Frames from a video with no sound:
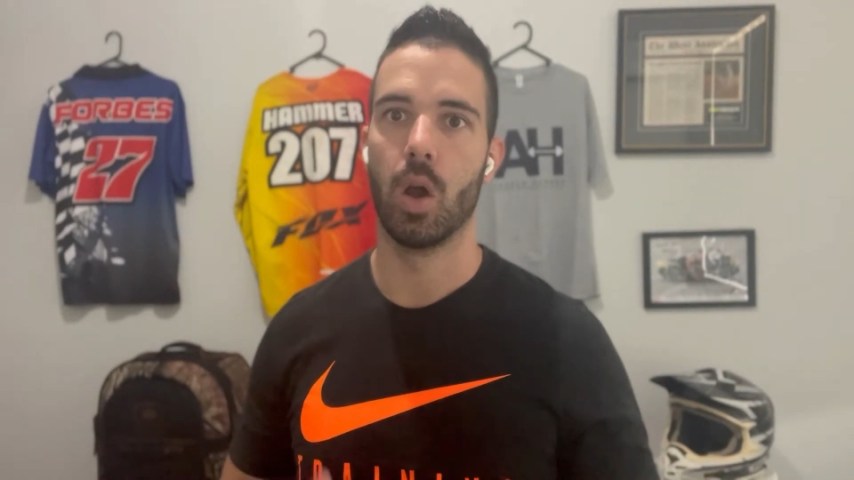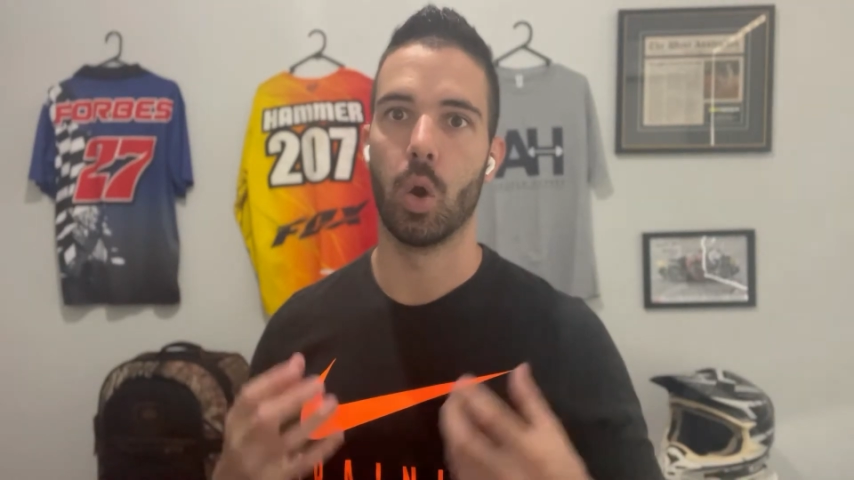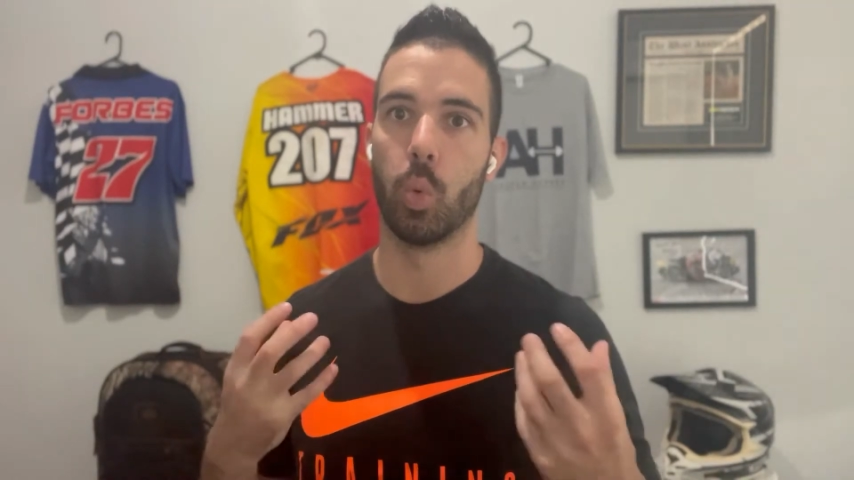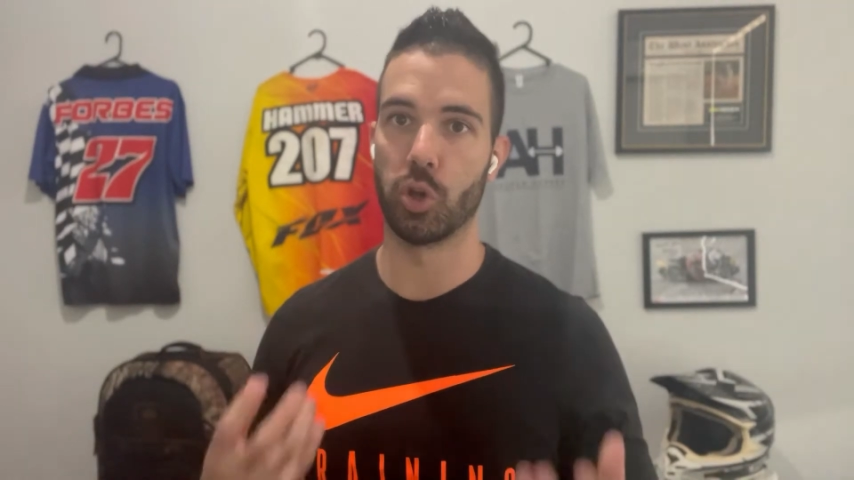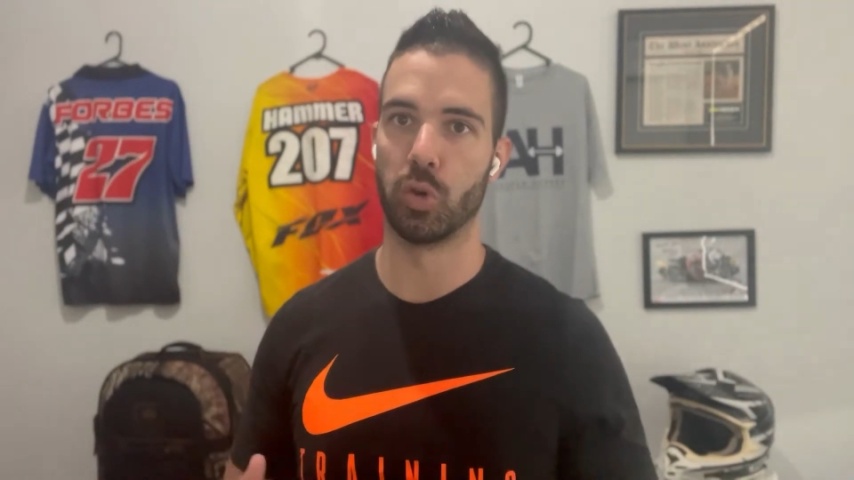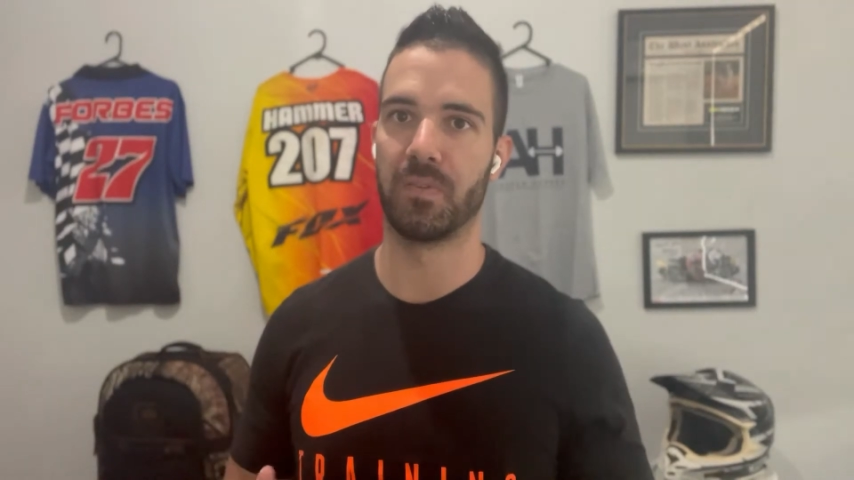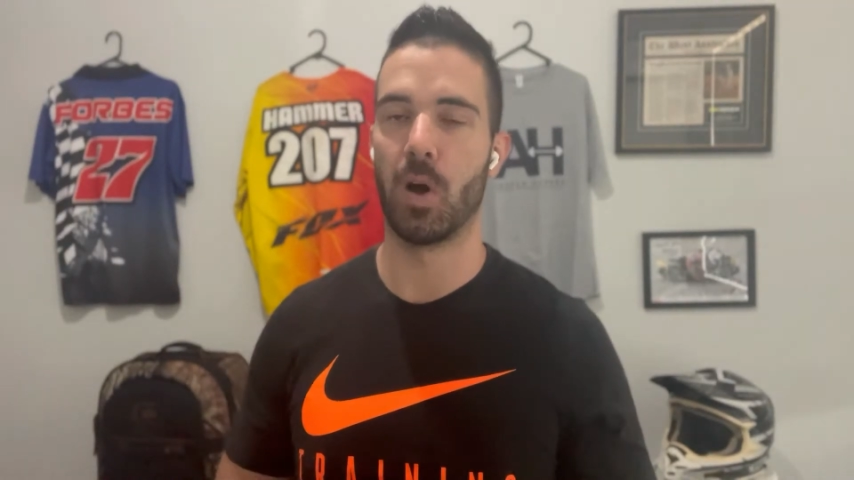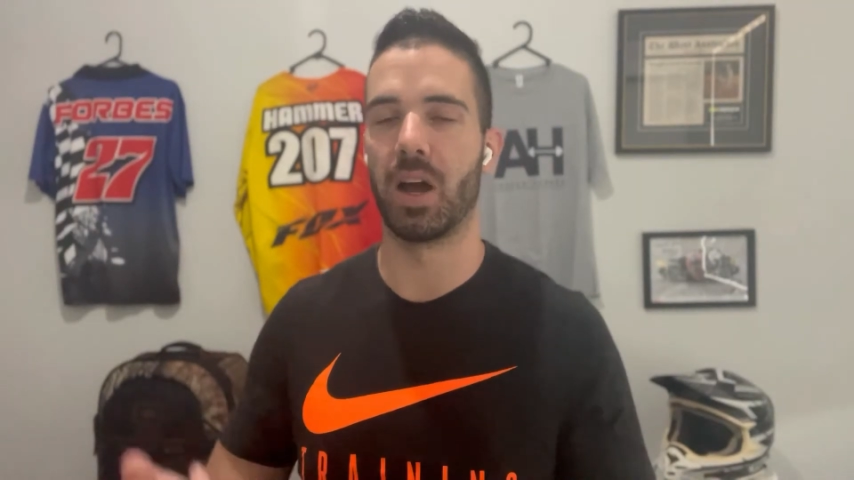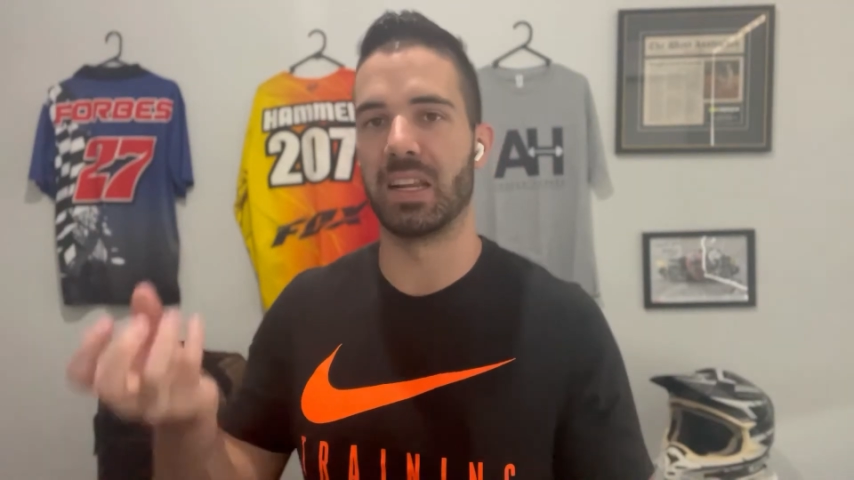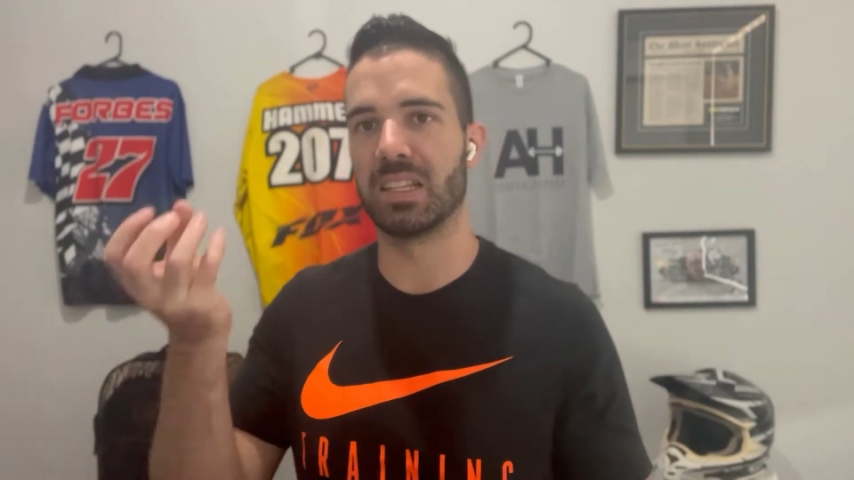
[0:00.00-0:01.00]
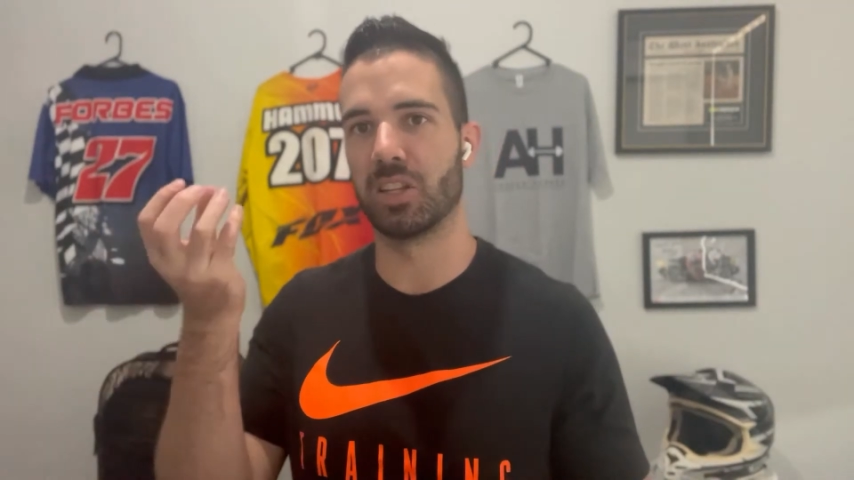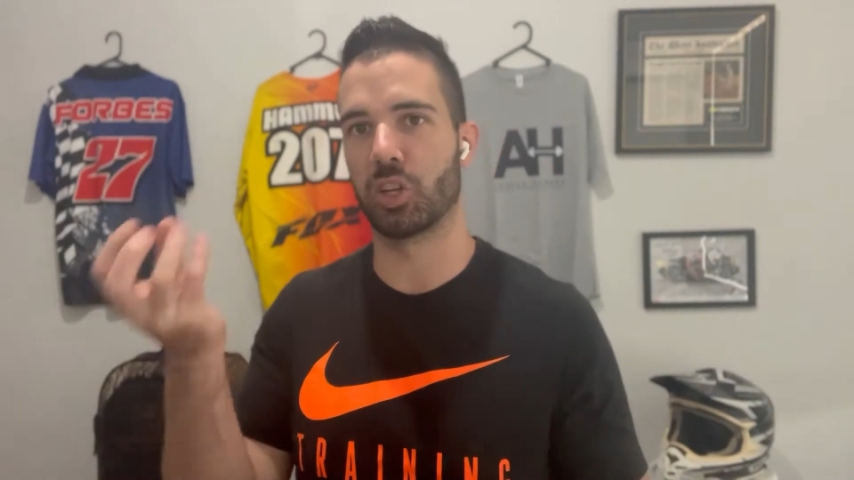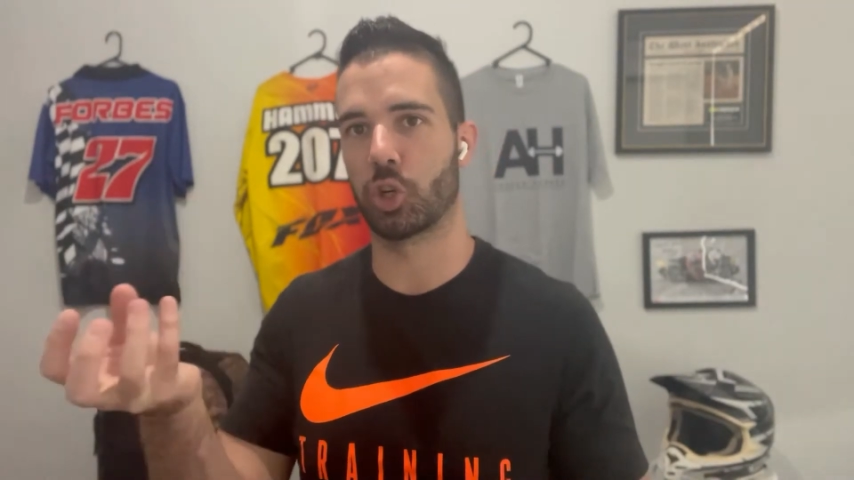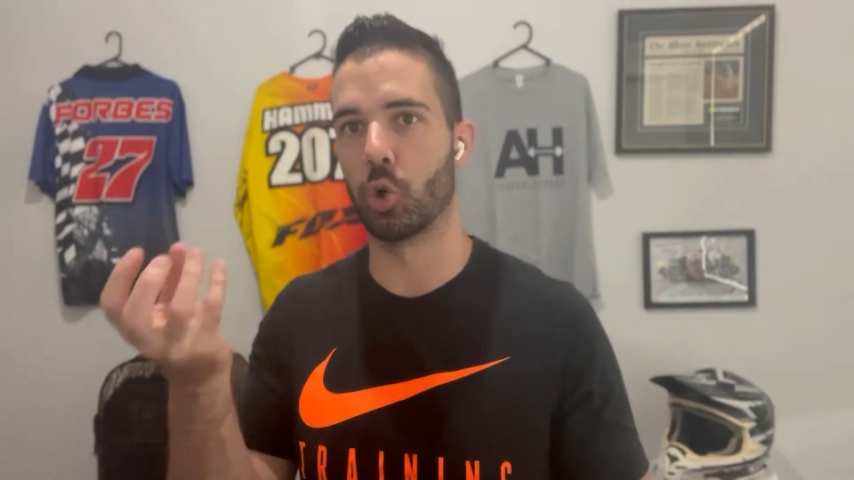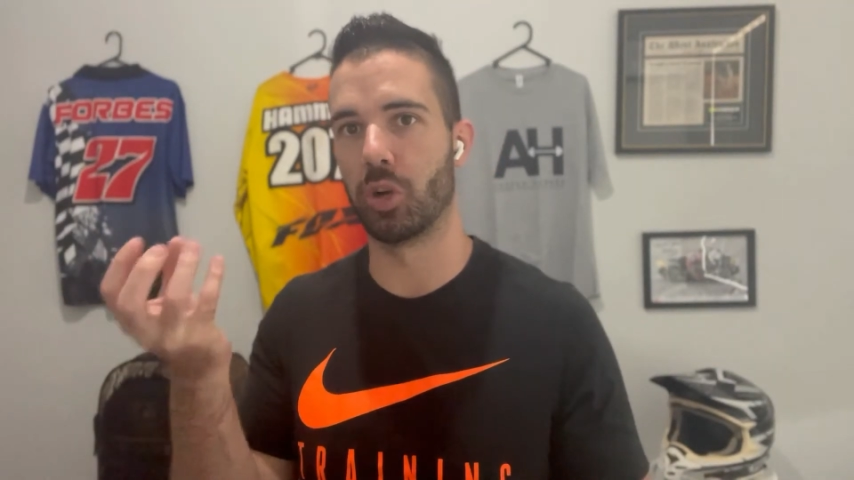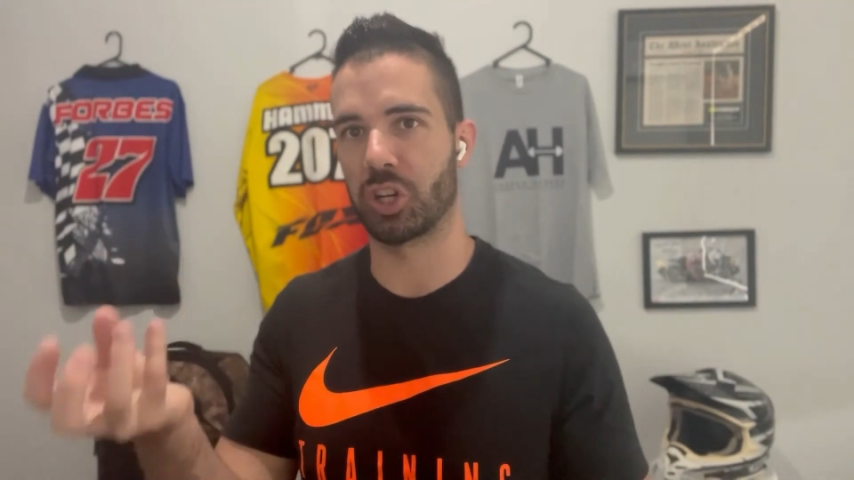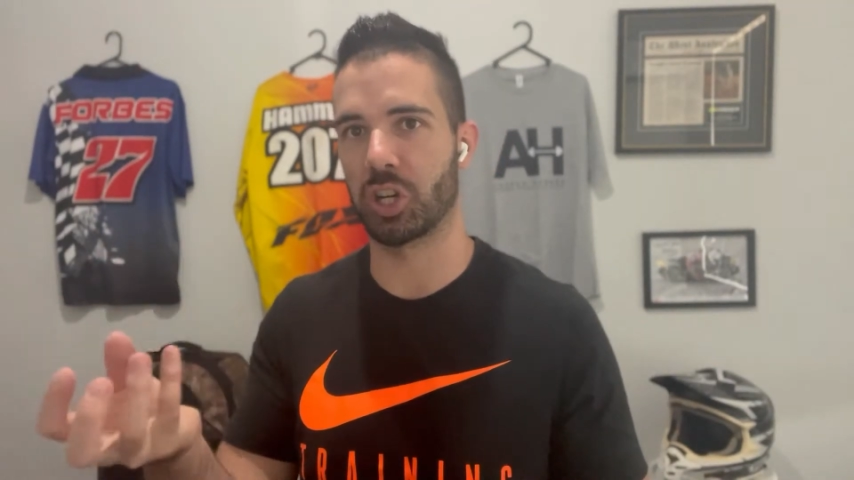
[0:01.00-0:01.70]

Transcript: What you'll find is that the short,